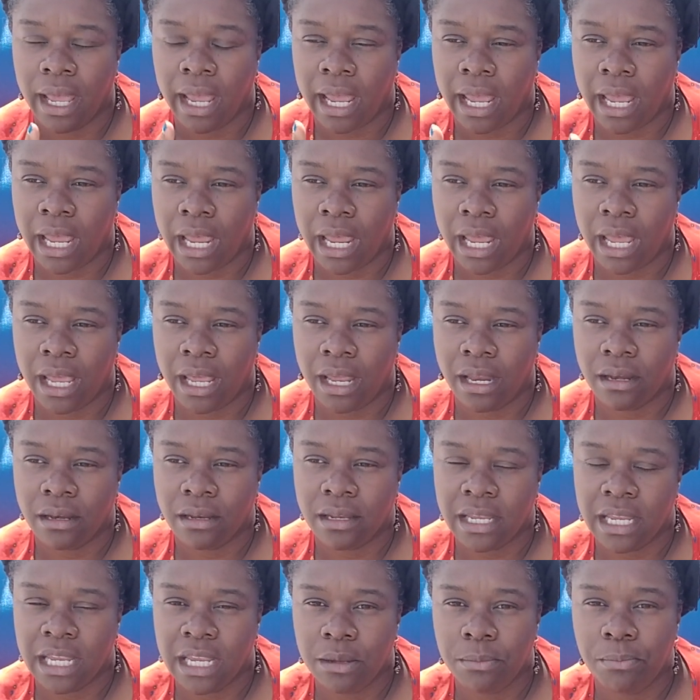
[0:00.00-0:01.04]
and
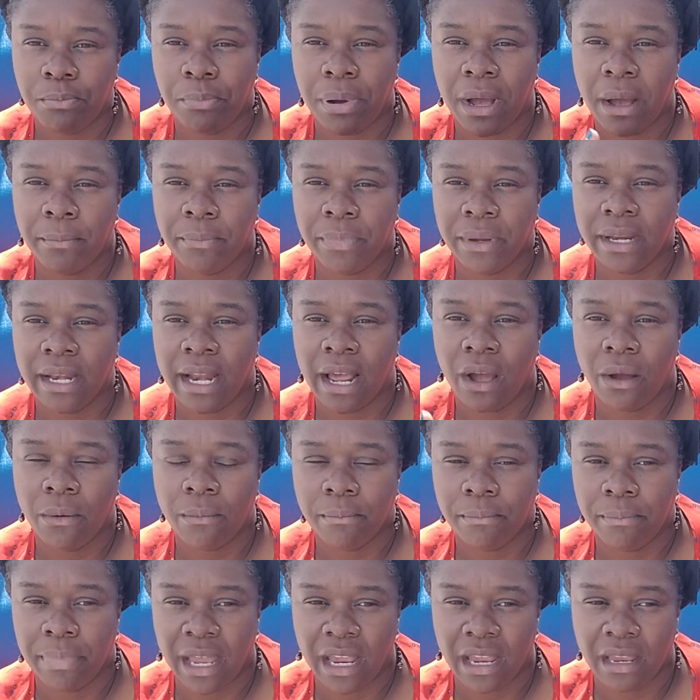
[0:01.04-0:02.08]
keep pumping out
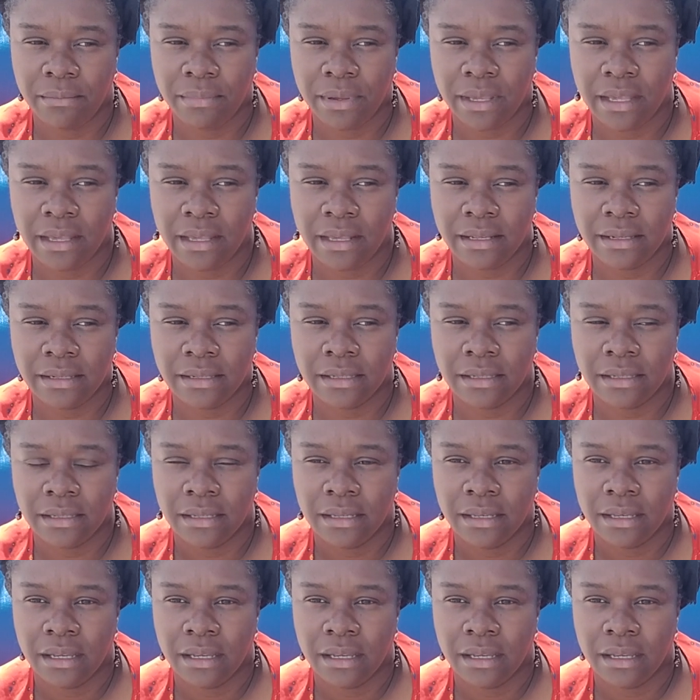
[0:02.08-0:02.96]
babies.